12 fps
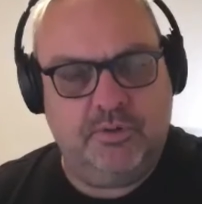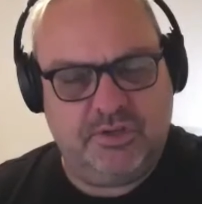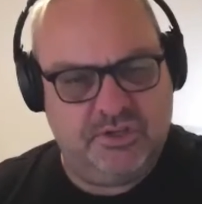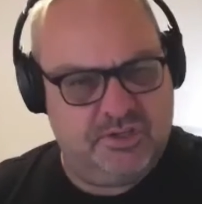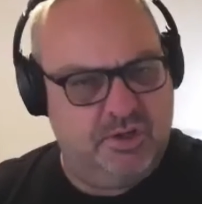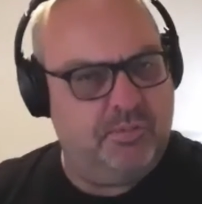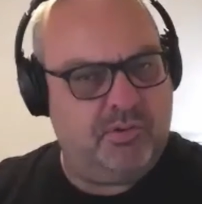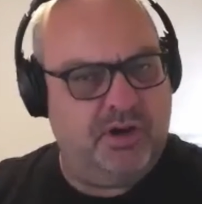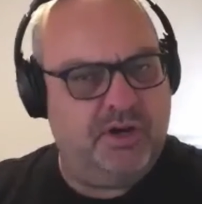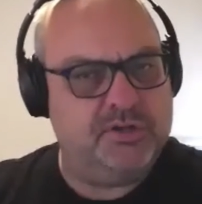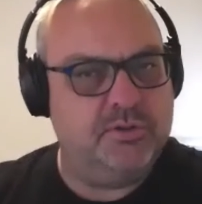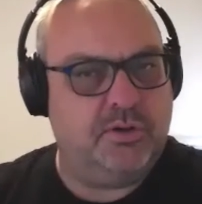which is an
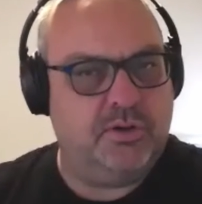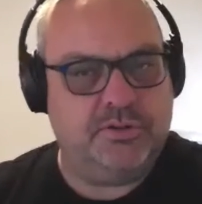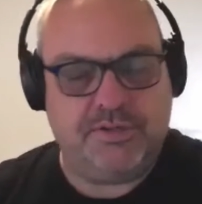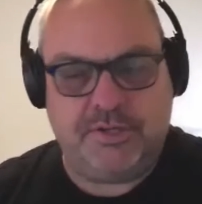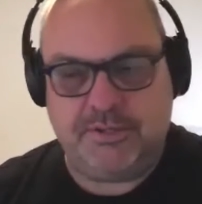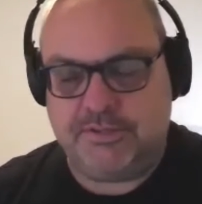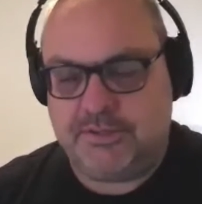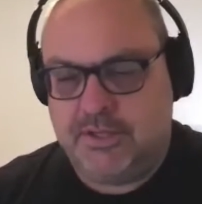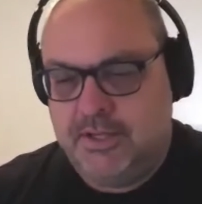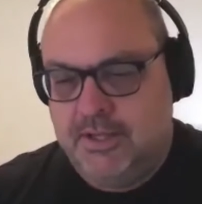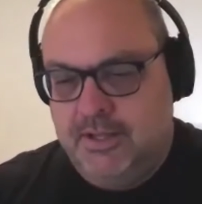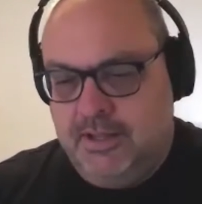operational context.
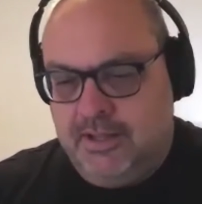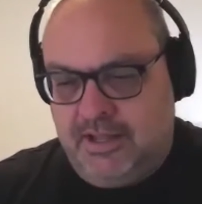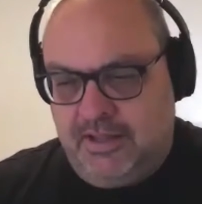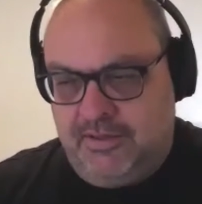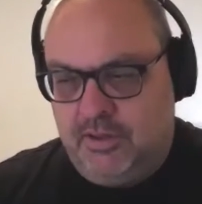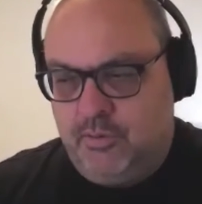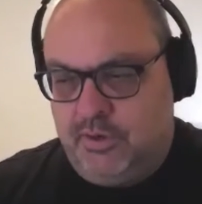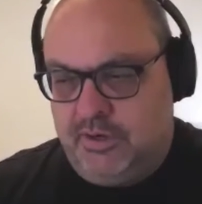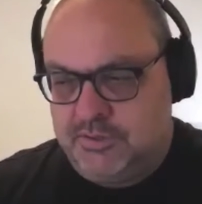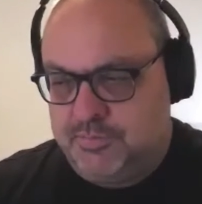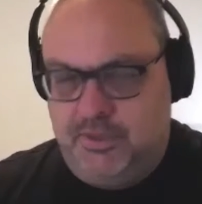And the other one is